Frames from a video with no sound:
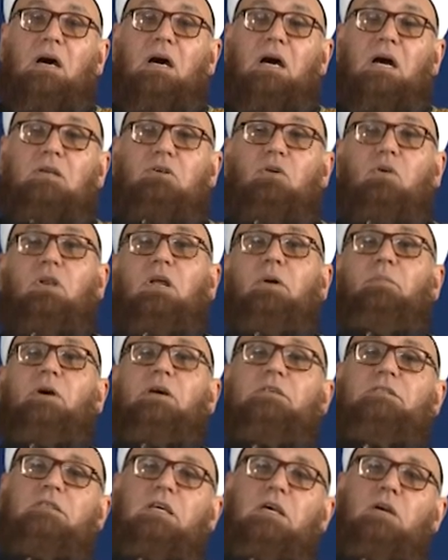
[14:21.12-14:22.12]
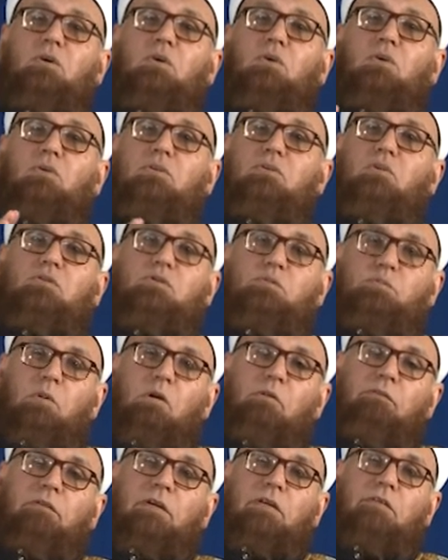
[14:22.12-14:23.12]
And ulama are saying all those
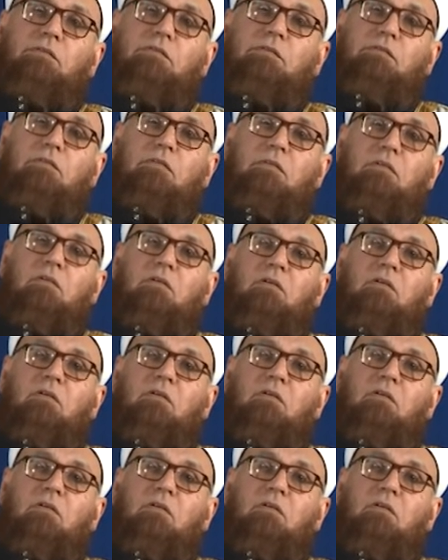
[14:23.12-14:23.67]
prophets,